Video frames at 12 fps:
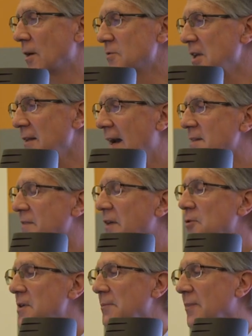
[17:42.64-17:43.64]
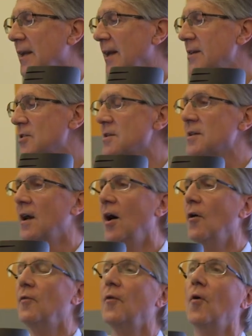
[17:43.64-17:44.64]
And obviously that has huge implications
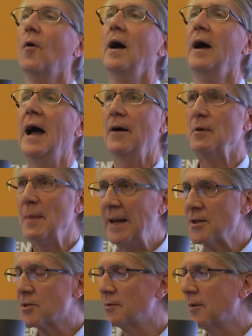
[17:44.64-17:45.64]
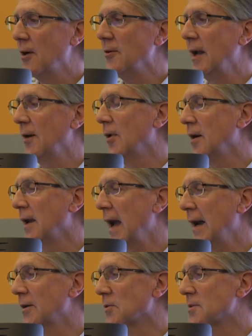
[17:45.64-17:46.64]
for how we manage the road network
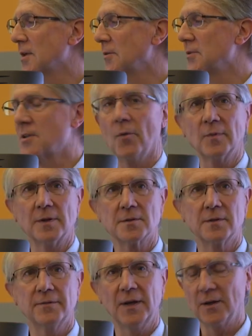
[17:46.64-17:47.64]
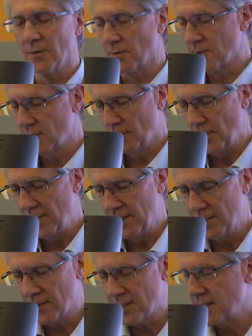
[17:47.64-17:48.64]
and also the dominance of vehicles
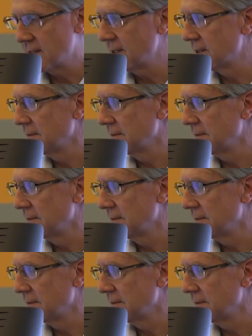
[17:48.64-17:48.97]
within our cities.